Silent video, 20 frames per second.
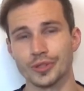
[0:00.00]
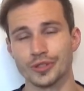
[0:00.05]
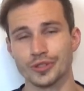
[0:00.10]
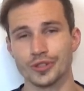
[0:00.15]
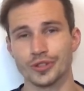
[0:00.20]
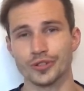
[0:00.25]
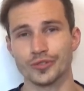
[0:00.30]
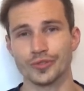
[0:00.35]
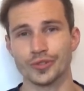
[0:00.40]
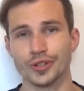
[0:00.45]

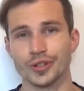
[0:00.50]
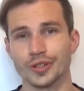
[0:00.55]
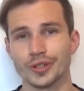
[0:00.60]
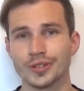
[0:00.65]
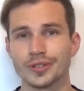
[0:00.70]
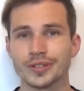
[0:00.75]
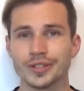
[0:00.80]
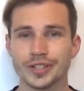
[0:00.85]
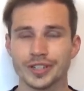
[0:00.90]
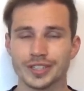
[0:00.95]
moisture for a
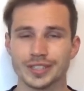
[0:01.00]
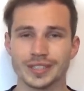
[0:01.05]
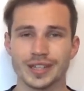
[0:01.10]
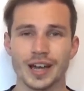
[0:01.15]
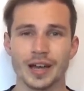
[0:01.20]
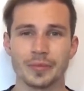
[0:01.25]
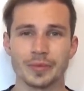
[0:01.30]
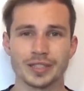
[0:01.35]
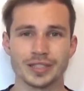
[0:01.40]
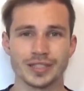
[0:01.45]
longer
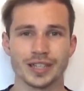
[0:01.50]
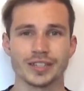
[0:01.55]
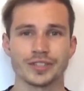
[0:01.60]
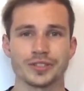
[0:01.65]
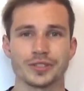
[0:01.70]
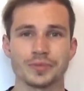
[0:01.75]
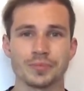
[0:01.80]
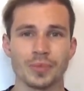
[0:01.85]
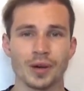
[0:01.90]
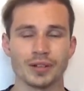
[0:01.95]
time, and I
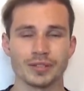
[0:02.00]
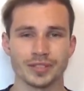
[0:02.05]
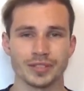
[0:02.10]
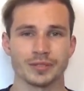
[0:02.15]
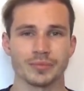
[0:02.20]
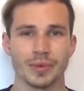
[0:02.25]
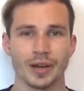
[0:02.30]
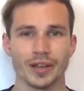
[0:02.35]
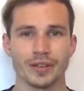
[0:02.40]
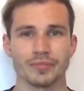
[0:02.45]
just
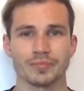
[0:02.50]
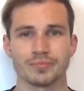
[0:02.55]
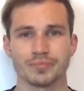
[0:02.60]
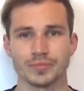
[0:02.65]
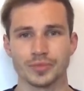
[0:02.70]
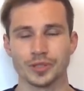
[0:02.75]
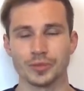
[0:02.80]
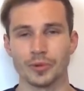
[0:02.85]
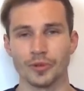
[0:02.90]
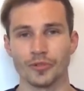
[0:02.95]
mounted my
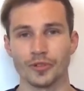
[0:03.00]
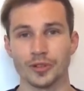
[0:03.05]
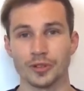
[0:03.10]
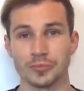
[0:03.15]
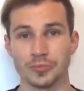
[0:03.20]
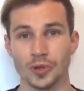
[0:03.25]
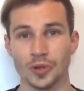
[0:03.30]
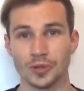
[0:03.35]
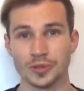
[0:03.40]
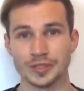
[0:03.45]

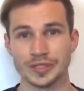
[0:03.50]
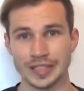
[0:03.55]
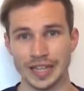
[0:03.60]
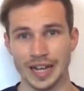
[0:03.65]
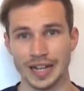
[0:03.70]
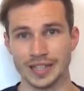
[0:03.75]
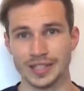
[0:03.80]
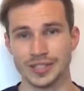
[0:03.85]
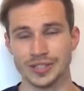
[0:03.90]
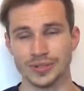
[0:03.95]
bulbophyllum on
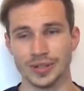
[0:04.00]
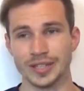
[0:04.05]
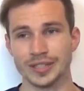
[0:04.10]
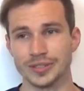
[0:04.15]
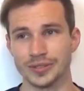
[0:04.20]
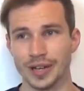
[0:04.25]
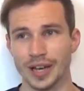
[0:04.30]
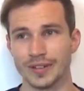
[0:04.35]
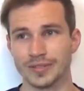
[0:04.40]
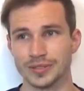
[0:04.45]
that, so I
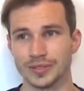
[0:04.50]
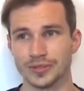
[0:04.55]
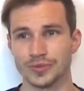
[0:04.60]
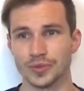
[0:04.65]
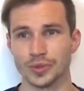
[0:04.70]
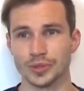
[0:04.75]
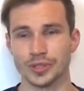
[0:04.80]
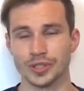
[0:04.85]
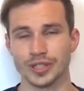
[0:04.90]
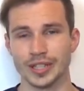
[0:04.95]
don't have to
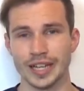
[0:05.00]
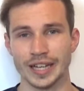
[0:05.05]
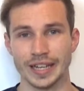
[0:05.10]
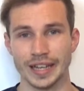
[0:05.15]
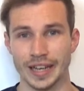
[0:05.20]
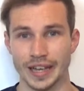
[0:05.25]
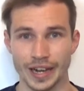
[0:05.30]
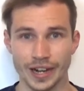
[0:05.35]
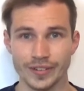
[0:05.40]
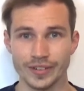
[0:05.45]
water like
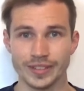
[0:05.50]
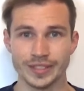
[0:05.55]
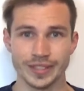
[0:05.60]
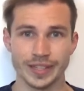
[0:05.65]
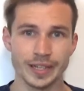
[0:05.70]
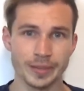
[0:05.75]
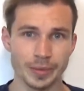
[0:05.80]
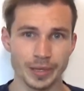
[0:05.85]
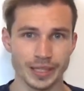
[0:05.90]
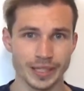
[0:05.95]
every
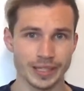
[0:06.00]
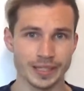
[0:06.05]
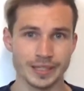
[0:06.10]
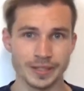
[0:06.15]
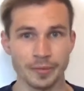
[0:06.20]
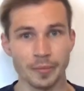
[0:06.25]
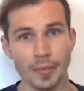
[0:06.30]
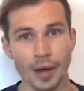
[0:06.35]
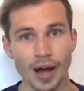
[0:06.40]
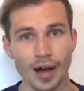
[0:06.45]
day, but it's
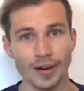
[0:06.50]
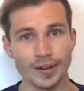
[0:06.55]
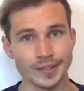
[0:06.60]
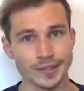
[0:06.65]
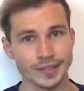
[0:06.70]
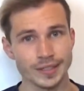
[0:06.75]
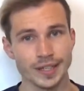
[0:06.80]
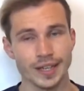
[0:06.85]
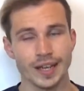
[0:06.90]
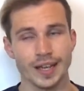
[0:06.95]
a mount.
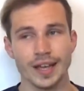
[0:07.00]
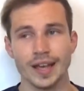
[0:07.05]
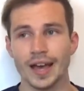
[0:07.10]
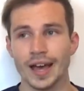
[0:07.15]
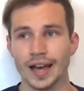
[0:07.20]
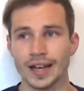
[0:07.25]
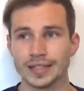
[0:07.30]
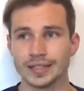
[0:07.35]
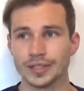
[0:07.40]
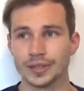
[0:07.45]

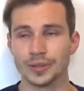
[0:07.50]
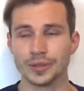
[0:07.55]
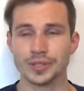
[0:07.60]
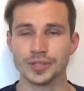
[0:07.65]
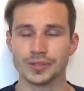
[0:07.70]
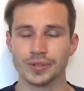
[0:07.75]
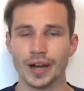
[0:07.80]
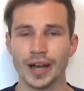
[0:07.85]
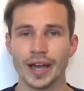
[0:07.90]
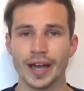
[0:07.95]
And
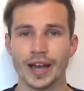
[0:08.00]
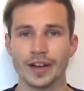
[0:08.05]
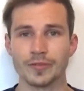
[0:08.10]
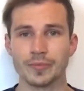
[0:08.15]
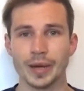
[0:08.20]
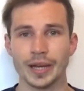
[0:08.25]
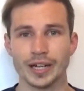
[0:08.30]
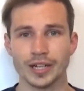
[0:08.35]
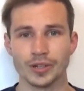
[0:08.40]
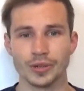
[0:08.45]
also I have
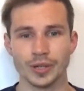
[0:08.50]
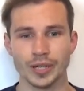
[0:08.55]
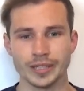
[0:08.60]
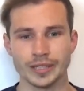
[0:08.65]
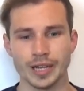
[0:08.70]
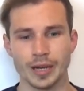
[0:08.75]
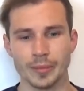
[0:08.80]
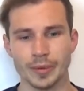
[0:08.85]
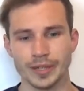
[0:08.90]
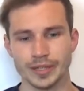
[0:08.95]
my
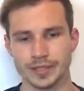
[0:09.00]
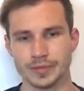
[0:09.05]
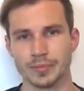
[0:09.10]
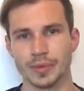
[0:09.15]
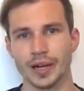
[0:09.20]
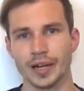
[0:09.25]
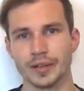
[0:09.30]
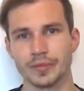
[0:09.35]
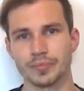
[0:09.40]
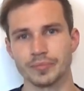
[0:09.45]
kokedamas,
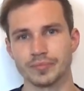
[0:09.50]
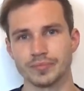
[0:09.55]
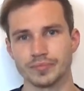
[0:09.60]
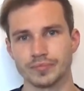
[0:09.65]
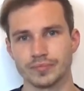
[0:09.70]
my